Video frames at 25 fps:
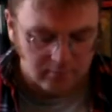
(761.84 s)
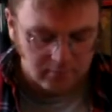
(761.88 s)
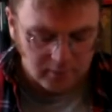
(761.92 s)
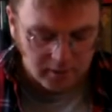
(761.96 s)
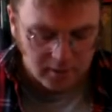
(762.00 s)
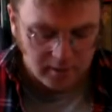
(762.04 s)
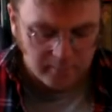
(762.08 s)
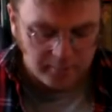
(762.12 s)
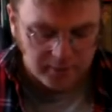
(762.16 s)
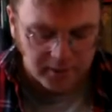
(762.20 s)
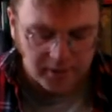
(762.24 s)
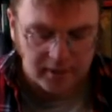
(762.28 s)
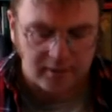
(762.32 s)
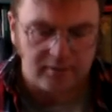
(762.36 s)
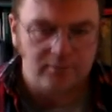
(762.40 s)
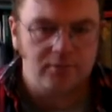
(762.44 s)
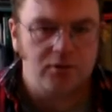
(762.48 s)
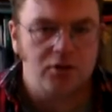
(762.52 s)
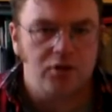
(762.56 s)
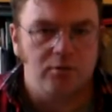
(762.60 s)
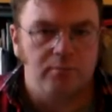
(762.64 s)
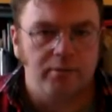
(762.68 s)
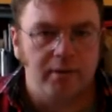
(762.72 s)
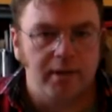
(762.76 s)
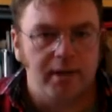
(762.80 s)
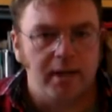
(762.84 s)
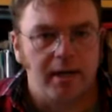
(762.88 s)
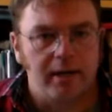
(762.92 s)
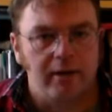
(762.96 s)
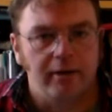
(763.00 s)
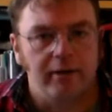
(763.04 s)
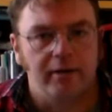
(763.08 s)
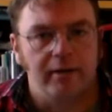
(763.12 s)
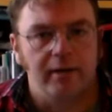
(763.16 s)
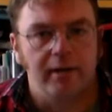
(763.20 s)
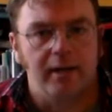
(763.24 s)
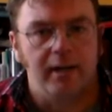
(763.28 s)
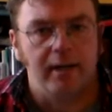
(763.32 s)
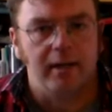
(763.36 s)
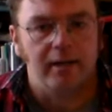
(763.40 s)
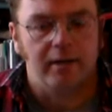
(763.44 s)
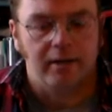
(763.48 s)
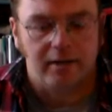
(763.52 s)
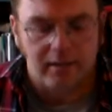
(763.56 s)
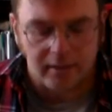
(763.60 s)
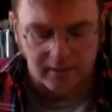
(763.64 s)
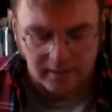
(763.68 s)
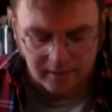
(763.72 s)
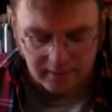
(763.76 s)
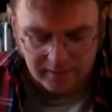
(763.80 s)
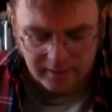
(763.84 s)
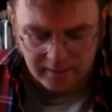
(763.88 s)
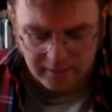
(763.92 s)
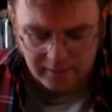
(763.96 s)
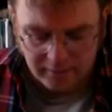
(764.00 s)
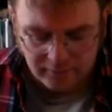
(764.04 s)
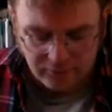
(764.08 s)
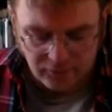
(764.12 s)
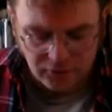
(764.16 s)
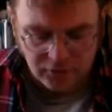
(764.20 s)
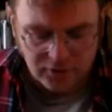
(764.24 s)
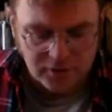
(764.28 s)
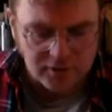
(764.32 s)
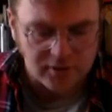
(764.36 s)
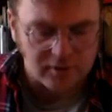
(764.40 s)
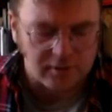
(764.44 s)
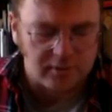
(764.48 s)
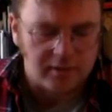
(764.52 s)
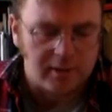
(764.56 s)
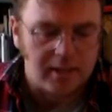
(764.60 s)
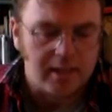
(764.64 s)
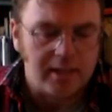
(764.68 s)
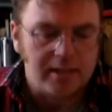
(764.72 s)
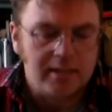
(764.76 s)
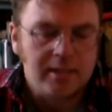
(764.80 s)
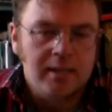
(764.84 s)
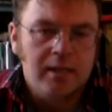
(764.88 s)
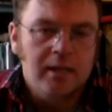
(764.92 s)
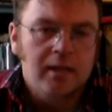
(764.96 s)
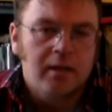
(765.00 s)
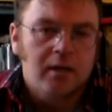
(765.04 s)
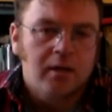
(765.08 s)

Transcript: a big supercarrier like the Forrestal class.